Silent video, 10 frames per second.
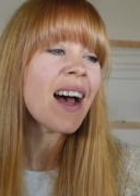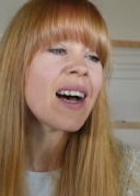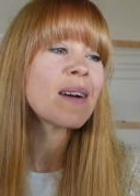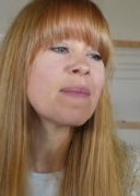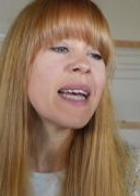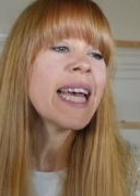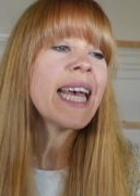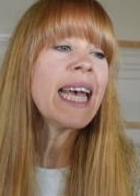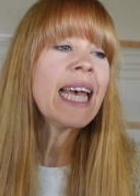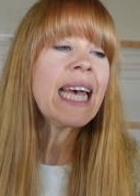Um...
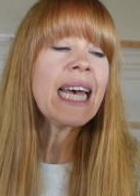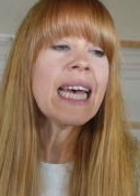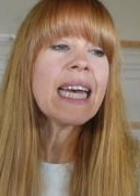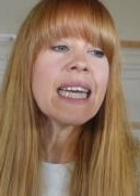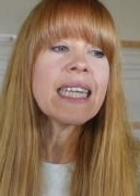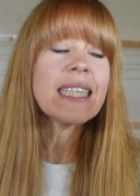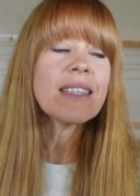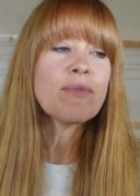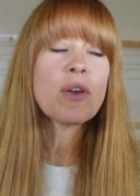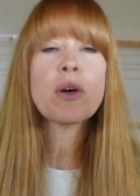
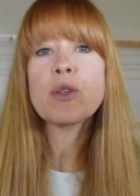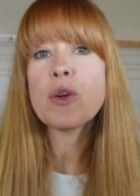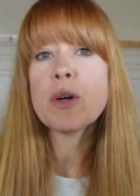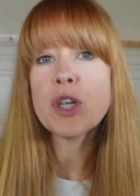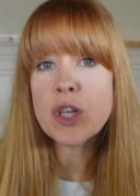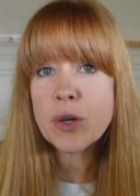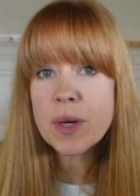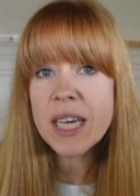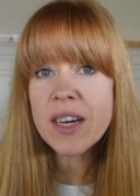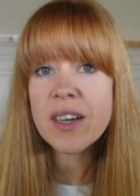For those who are new
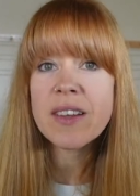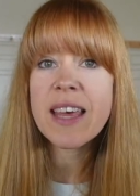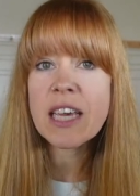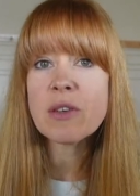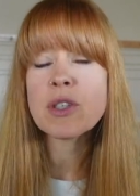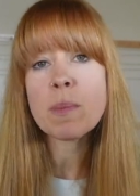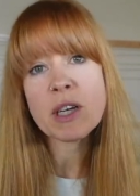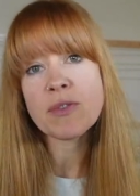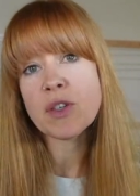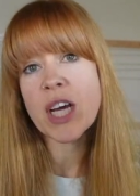here, thank you so
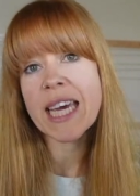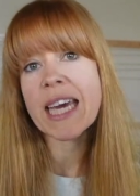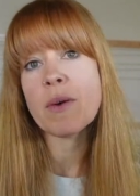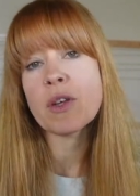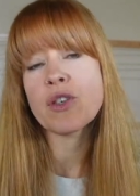much for checking